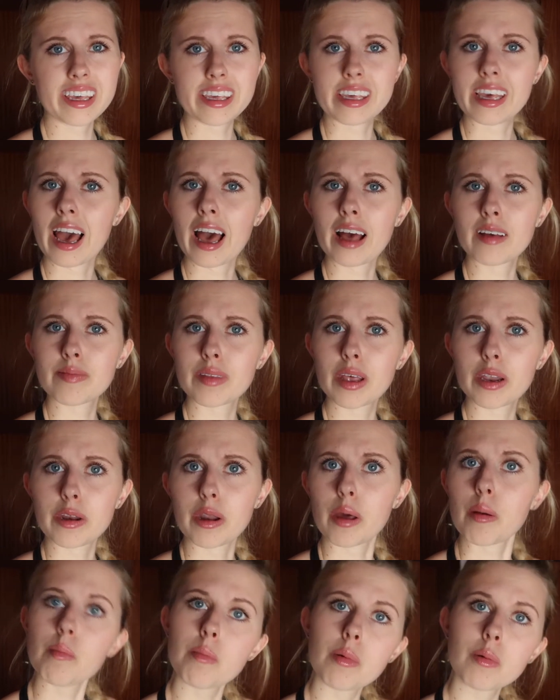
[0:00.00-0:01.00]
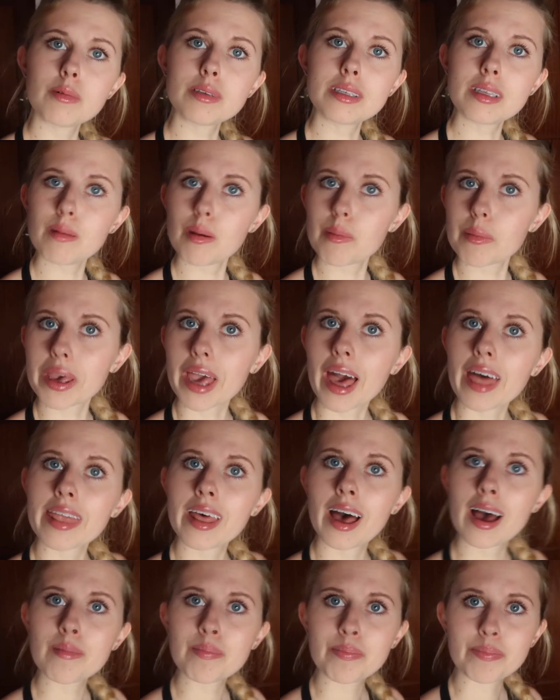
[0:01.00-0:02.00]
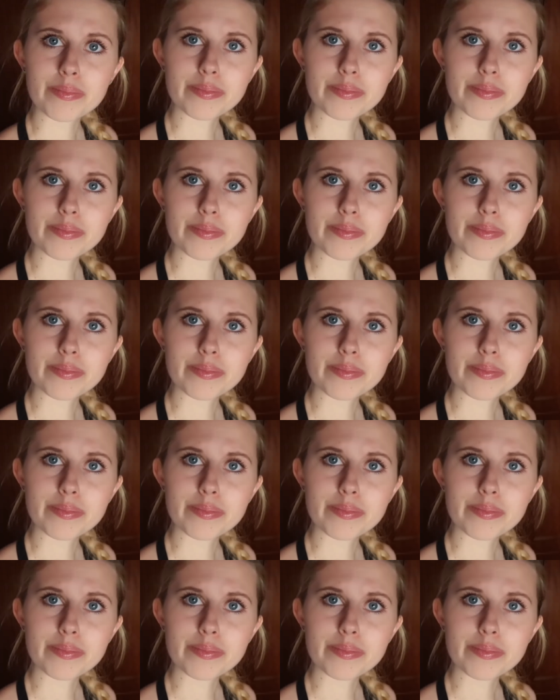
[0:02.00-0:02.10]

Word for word: yeah i don't know but we'll see when we get there